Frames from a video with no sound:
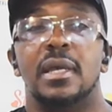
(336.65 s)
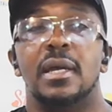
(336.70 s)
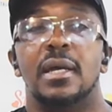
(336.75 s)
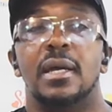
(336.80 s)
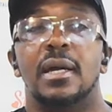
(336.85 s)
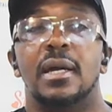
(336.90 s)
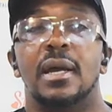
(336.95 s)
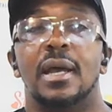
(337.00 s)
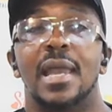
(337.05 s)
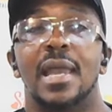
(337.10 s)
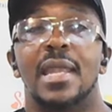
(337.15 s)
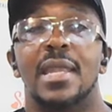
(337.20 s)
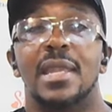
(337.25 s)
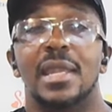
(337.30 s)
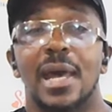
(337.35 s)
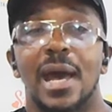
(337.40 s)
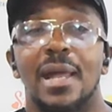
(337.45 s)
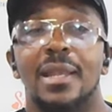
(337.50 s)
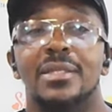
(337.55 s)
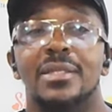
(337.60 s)
uh,
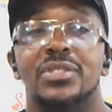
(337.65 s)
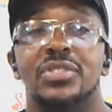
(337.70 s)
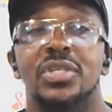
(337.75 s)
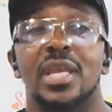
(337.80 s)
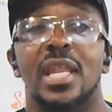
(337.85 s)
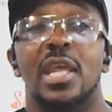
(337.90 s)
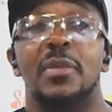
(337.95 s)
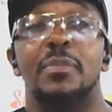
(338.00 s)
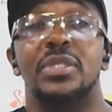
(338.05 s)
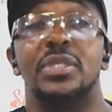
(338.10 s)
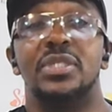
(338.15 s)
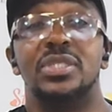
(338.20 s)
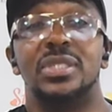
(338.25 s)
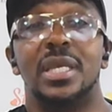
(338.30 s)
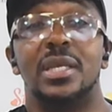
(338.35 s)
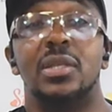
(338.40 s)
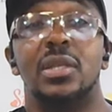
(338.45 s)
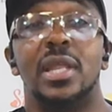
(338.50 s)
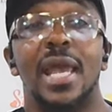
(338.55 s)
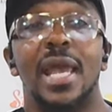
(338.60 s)
and knowledge in a
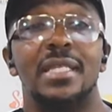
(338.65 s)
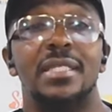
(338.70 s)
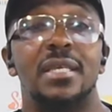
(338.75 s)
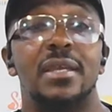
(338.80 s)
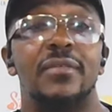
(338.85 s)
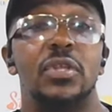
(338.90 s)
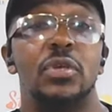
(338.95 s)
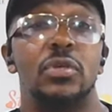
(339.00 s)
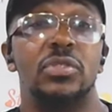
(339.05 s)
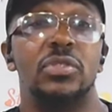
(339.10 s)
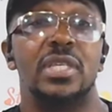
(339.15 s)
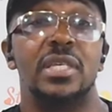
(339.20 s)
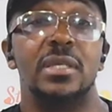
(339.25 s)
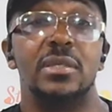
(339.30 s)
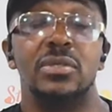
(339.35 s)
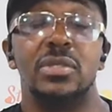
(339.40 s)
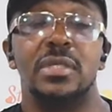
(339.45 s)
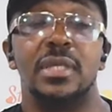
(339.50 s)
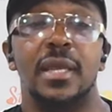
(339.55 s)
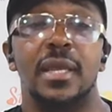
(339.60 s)
particular activity or
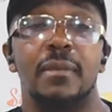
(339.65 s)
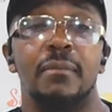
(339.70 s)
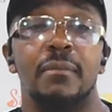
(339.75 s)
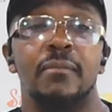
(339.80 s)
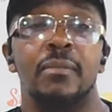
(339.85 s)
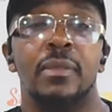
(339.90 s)
skill set.